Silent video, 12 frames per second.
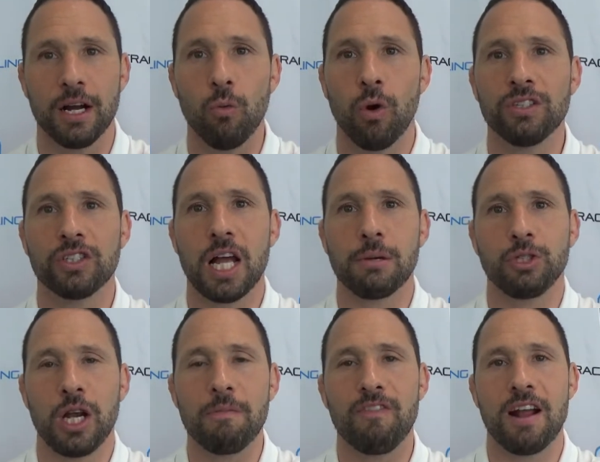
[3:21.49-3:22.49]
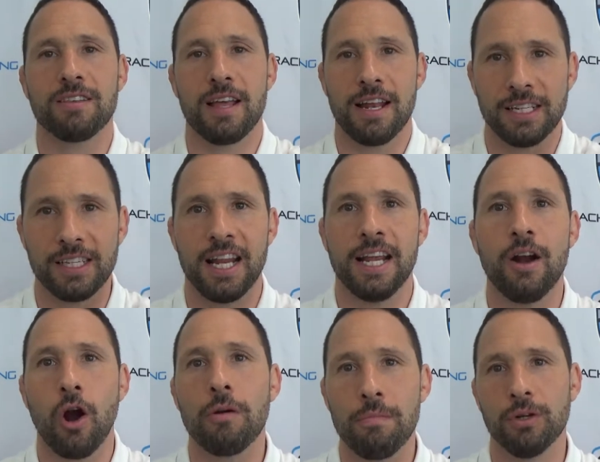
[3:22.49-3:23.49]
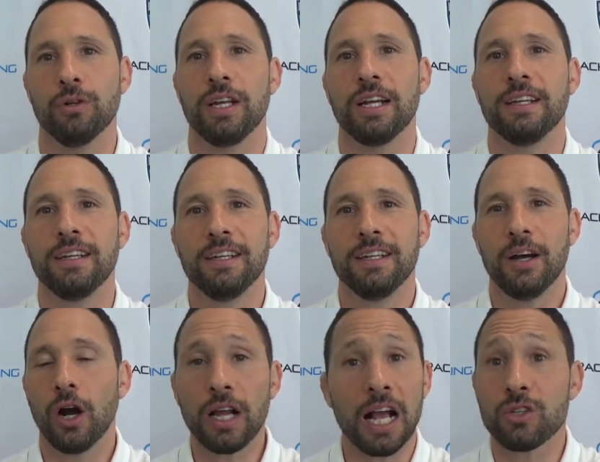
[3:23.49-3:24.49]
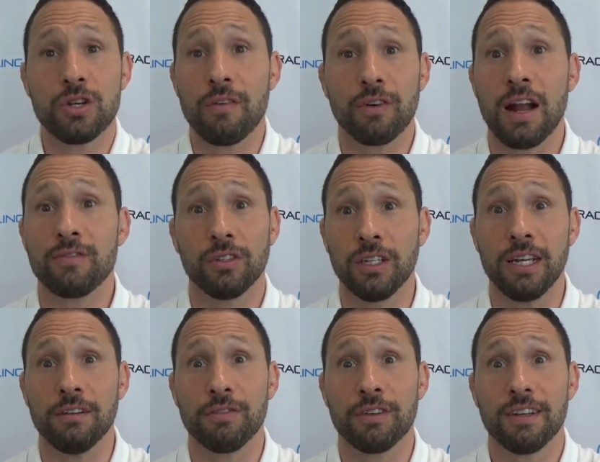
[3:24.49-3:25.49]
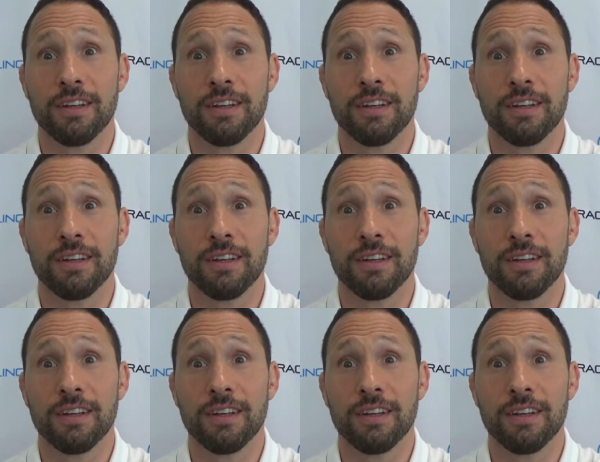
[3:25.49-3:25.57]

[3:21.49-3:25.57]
a one-stop shop for athletics in our building. Our guys are never going to have to leave.